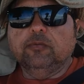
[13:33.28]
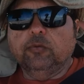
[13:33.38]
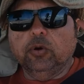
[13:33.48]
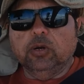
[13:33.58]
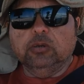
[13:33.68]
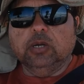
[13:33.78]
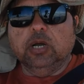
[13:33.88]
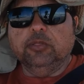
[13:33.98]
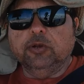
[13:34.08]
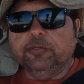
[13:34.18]
For
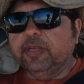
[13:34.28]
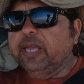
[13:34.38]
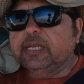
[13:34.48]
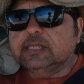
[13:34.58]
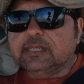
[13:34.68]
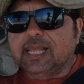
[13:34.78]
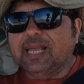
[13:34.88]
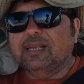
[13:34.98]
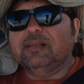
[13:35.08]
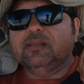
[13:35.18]
other things
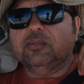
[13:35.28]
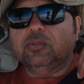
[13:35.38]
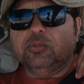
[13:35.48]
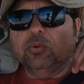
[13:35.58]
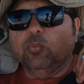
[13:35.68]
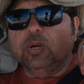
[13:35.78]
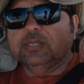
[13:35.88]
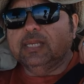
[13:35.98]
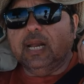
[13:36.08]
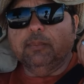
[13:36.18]
like the
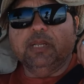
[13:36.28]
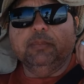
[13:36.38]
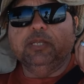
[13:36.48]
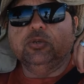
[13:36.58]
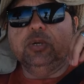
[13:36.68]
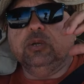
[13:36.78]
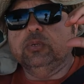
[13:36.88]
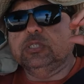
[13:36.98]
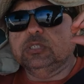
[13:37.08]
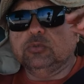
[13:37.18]
ones that I'm going to be doing,
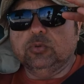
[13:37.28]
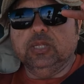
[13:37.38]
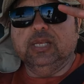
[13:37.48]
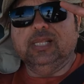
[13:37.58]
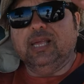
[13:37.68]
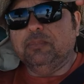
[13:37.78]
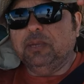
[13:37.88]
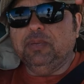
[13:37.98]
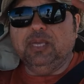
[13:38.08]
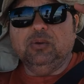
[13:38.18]
which is really like
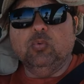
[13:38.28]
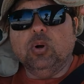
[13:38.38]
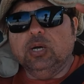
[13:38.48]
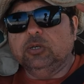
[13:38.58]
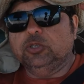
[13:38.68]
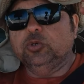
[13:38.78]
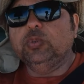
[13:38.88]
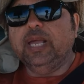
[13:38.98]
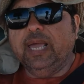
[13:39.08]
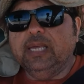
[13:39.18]
maybe 1 or 2
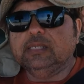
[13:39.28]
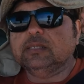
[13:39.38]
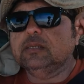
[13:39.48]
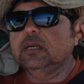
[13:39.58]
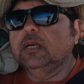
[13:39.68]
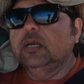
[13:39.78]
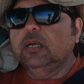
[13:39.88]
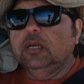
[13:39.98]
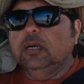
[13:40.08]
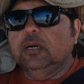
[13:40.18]
days,
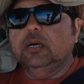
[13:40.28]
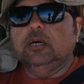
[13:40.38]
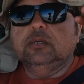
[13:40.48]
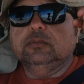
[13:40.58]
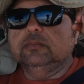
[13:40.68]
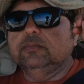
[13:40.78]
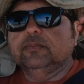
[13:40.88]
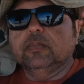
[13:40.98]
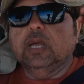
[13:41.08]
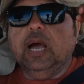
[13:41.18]

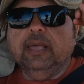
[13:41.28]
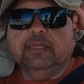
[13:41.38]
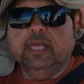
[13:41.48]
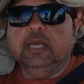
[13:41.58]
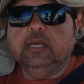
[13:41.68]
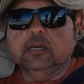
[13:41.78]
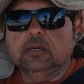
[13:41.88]
I think